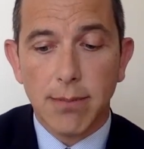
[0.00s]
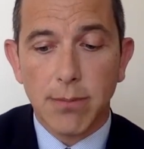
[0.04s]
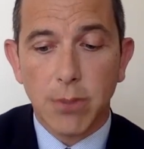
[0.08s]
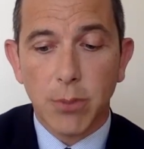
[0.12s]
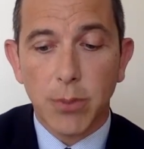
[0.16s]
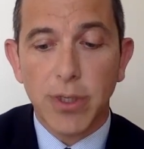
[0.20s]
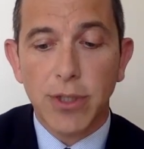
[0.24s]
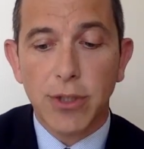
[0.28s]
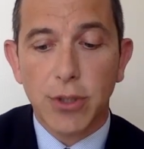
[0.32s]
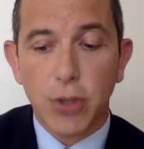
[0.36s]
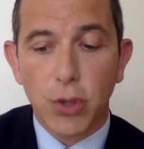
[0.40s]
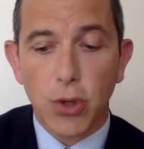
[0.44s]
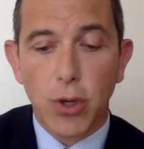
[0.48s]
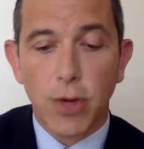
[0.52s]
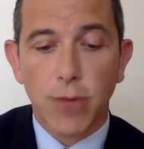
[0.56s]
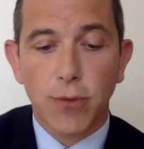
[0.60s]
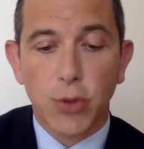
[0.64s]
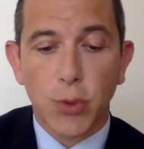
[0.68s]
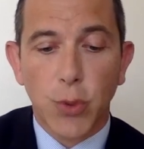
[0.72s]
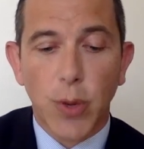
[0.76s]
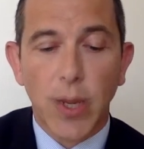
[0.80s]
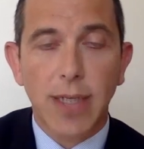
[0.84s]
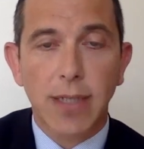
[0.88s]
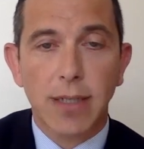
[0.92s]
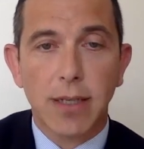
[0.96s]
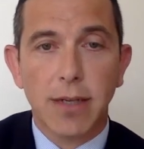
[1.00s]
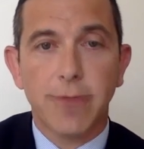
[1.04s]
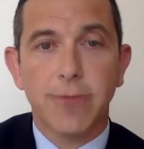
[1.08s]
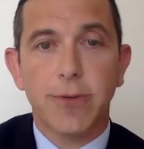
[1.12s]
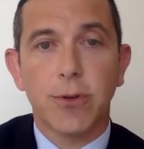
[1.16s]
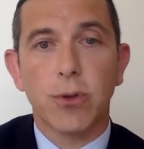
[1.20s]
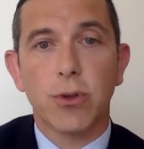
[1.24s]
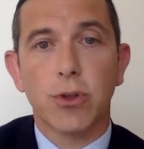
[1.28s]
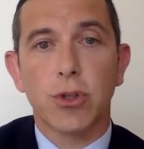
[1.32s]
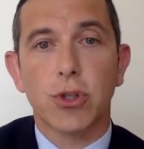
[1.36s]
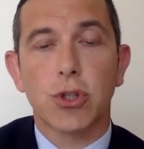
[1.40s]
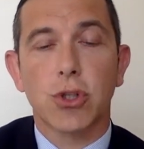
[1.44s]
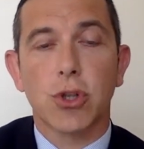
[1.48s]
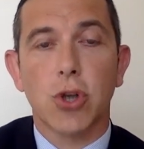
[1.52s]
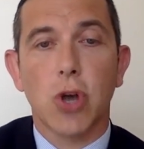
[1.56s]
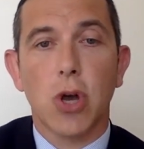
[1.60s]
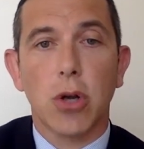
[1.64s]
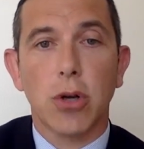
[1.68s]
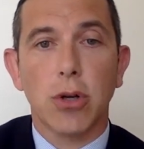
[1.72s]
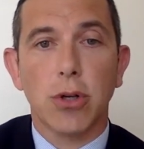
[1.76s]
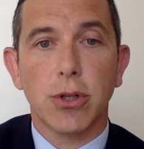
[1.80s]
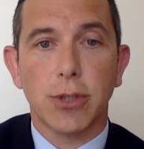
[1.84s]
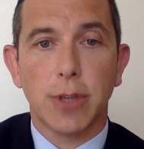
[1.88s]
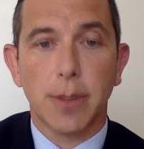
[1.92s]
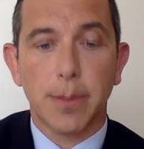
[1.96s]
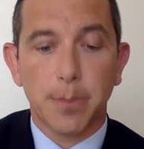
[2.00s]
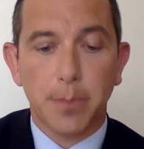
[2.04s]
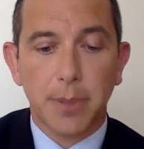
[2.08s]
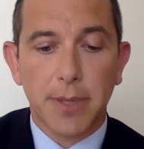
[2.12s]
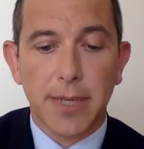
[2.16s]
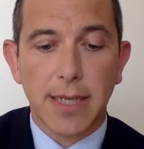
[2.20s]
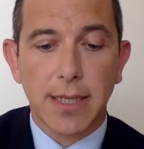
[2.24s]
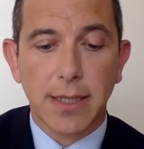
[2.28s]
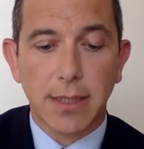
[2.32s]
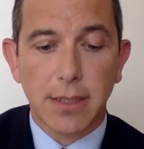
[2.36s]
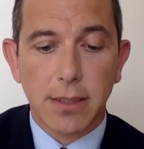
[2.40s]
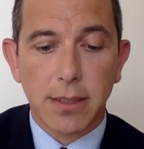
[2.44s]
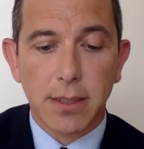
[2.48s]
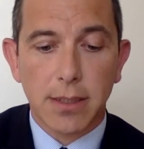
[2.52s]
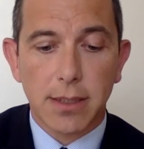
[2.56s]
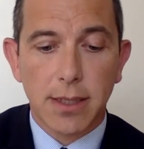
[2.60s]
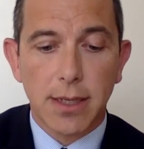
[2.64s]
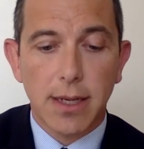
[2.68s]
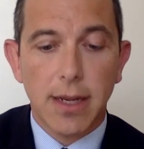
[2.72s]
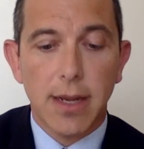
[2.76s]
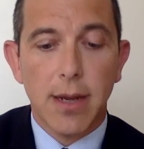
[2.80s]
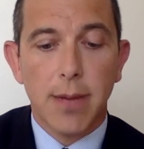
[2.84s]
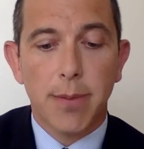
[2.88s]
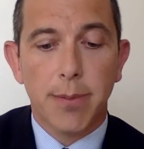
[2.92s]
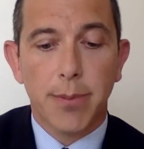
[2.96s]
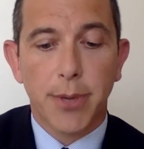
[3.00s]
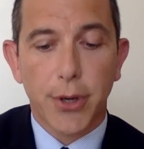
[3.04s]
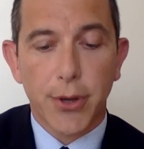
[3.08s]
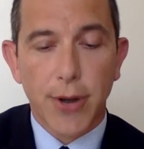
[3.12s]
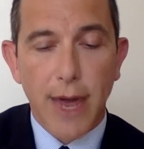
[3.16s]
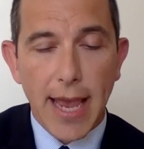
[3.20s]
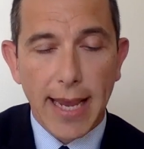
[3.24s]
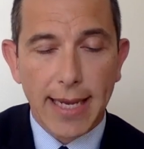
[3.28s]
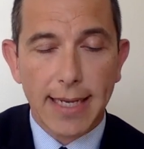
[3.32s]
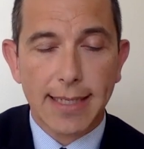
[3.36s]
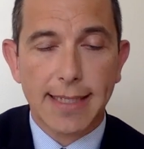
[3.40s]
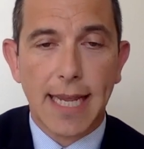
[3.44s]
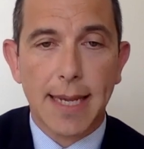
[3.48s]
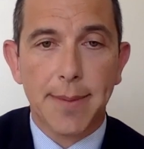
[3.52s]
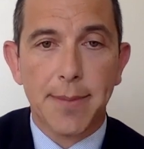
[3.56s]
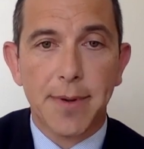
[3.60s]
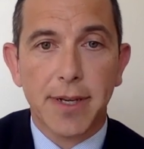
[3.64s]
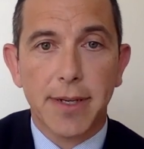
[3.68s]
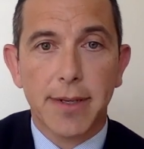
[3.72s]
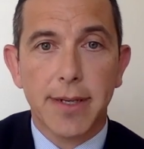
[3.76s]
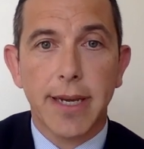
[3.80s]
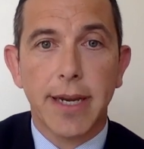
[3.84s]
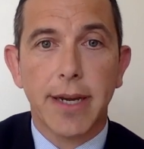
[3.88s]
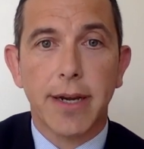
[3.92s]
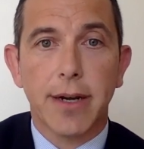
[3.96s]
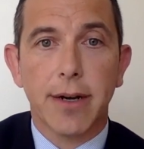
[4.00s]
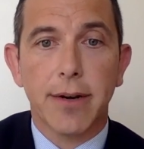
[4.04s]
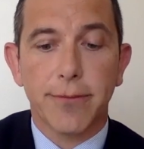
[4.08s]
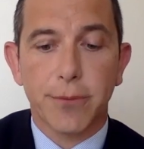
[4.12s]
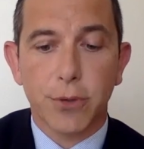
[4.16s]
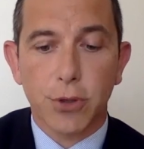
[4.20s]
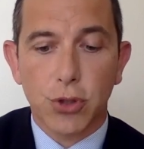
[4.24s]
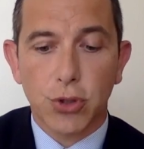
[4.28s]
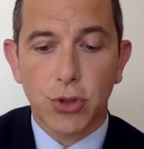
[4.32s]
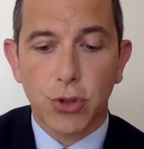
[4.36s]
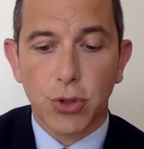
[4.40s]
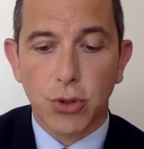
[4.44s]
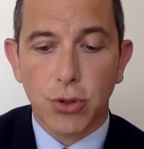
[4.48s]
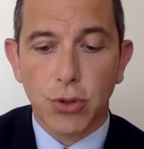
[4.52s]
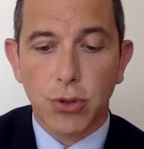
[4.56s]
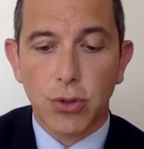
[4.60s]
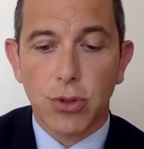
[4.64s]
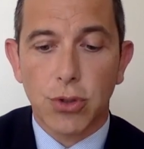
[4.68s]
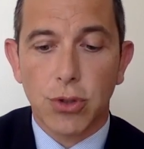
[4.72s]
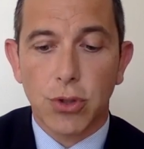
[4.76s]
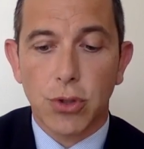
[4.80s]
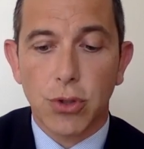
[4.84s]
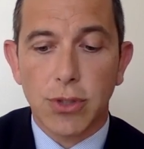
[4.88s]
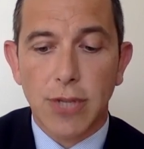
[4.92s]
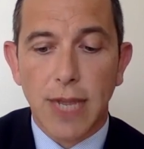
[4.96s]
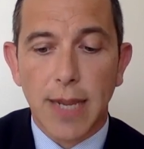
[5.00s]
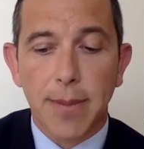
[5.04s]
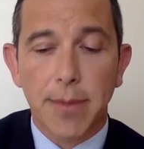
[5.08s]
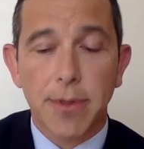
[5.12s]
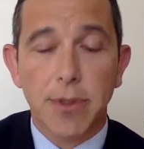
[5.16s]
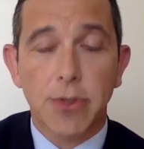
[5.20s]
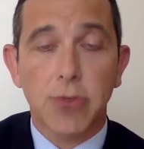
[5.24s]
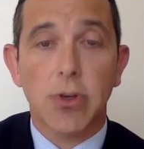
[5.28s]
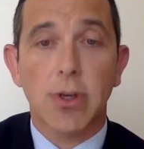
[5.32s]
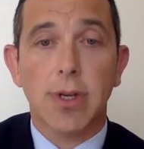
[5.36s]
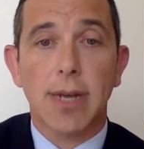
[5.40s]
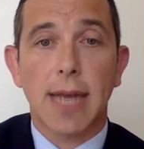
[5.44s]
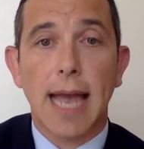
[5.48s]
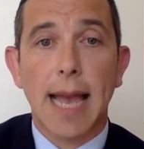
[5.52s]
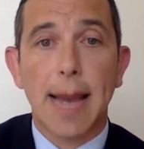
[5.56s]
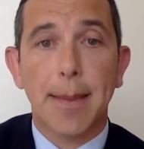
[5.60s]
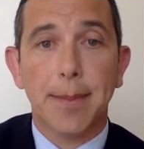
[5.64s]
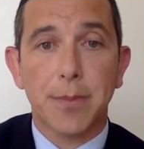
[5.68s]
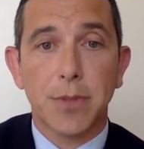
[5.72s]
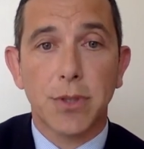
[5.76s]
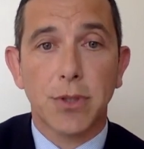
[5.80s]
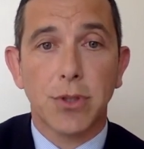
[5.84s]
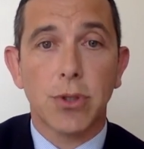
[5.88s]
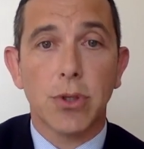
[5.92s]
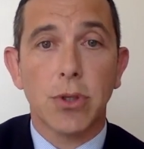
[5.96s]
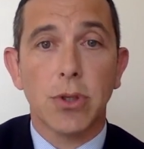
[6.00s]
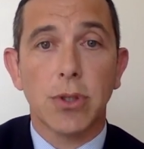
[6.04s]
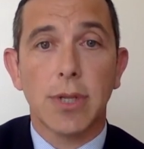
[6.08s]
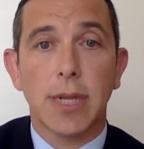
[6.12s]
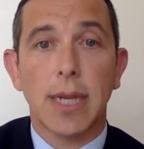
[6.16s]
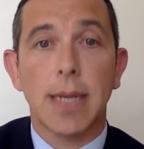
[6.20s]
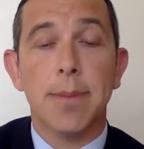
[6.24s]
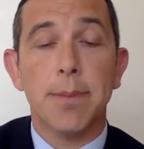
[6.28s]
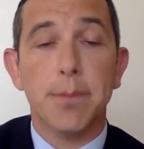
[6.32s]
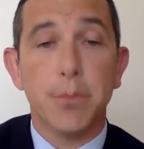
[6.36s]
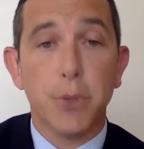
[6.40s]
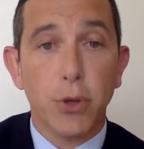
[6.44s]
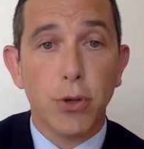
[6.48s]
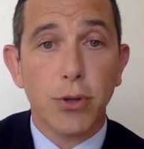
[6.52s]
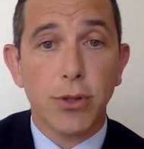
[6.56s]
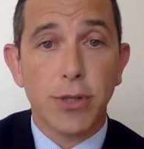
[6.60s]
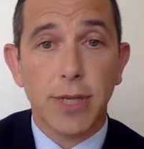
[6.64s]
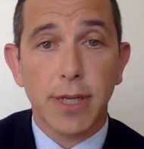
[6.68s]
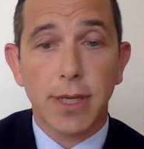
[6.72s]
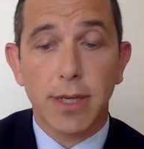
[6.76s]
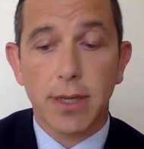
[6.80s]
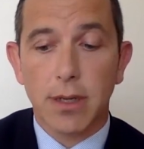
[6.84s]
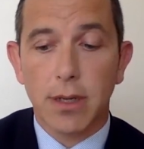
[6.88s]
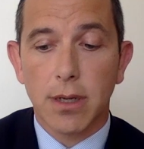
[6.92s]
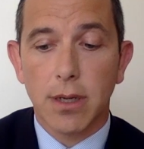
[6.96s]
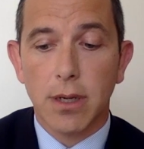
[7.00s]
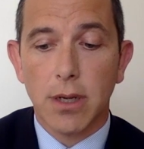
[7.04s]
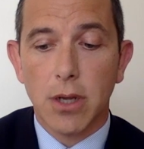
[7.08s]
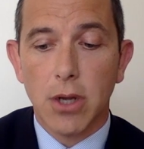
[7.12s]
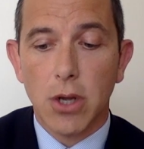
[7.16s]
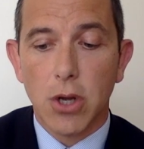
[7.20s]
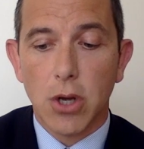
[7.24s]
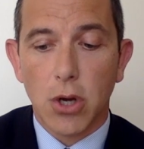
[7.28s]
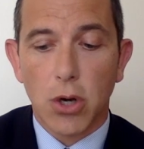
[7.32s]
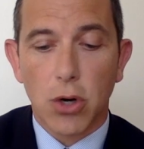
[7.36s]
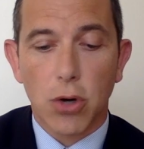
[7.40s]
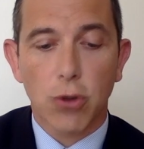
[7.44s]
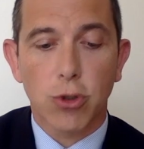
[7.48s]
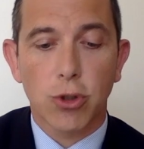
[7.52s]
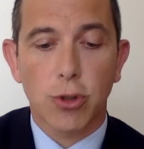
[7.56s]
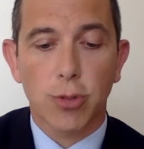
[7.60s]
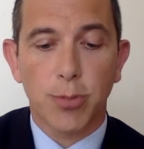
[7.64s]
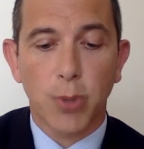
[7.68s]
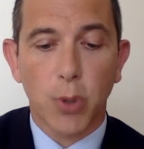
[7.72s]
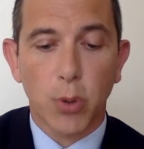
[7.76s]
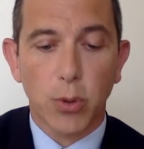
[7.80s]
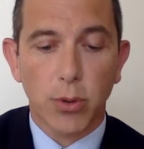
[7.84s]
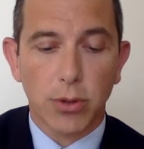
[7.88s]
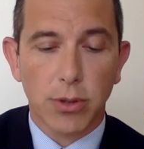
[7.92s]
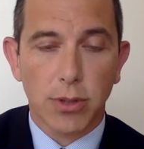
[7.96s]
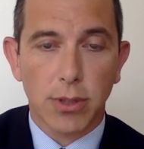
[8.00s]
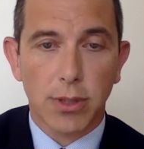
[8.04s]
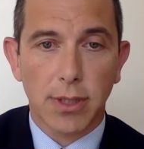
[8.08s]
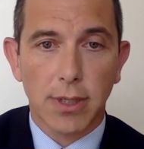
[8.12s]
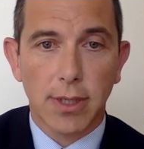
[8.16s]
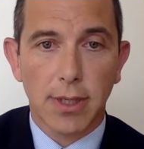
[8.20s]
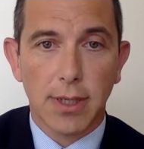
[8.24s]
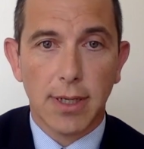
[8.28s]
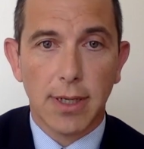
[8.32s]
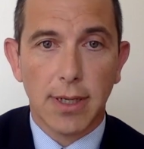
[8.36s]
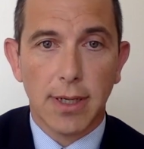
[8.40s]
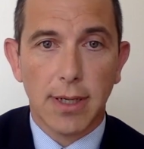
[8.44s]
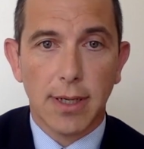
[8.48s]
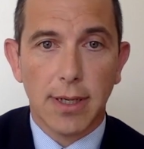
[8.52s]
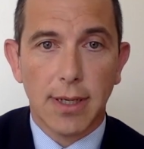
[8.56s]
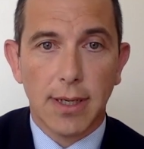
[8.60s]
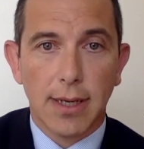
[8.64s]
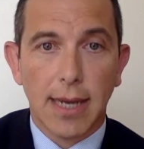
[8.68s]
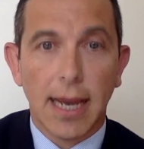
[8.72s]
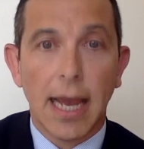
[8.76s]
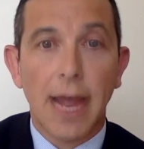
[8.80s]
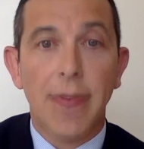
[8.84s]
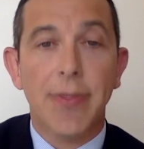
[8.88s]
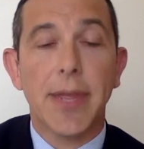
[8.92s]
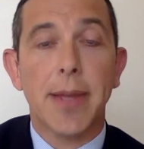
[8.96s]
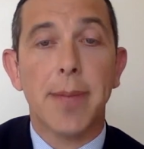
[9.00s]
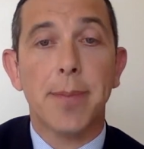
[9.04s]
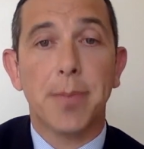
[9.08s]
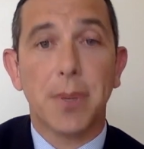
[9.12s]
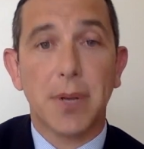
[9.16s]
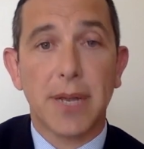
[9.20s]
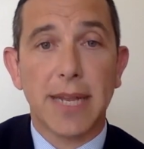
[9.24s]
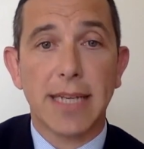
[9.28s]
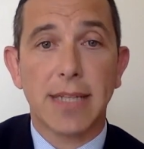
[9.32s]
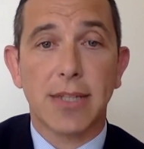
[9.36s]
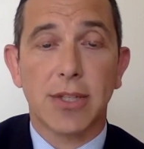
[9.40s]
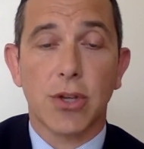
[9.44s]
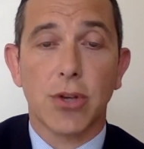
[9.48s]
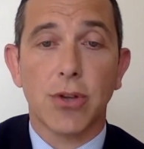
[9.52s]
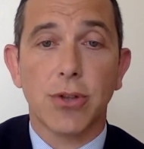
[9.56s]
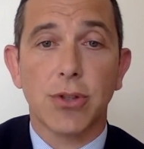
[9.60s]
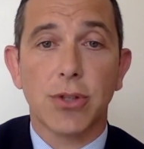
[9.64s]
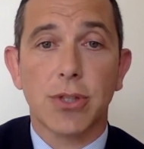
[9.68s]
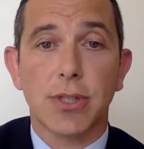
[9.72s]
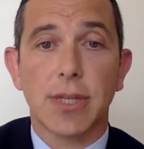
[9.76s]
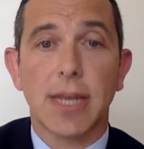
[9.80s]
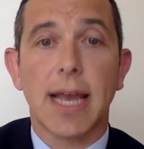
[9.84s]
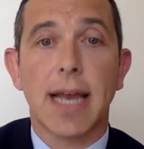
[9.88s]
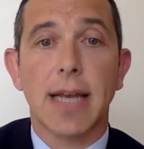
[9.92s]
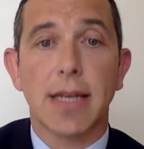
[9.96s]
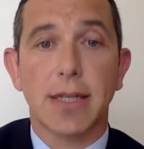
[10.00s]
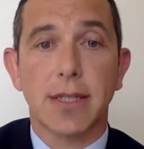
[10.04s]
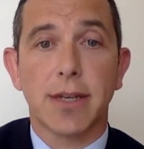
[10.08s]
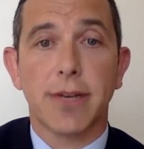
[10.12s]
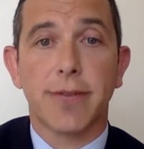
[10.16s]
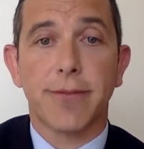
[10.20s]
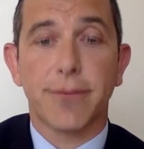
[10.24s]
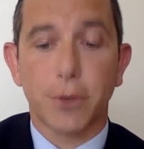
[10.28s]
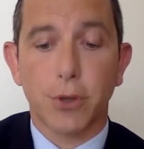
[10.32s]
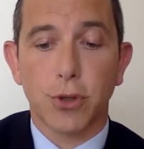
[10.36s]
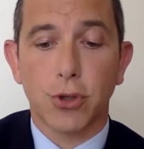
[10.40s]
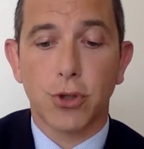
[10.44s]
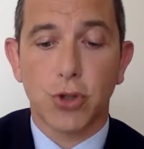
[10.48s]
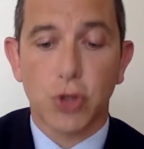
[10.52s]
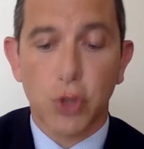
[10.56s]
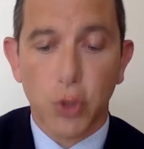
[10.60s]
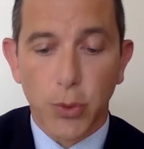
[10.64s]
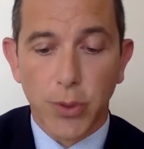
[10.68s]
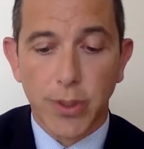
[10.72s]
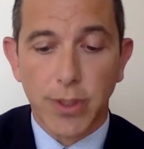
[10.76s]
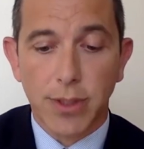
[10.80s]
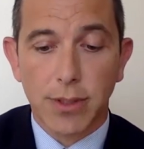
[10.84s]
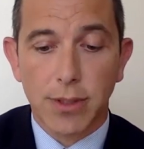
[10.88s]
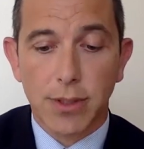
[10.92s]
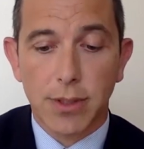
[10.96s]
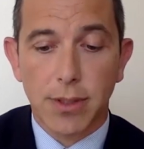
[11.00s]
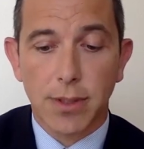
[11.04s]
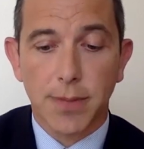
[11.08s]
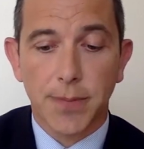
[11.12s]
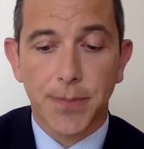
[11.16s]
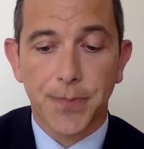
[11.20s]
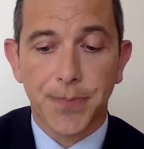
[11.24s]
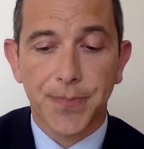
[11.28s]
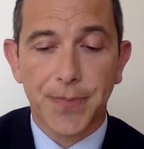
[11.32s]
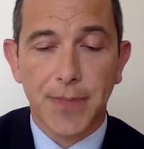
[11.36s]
but we do have 24 scholarship places per academic year for students who demonstrate aptitude in music or sport and then place us as their first choice.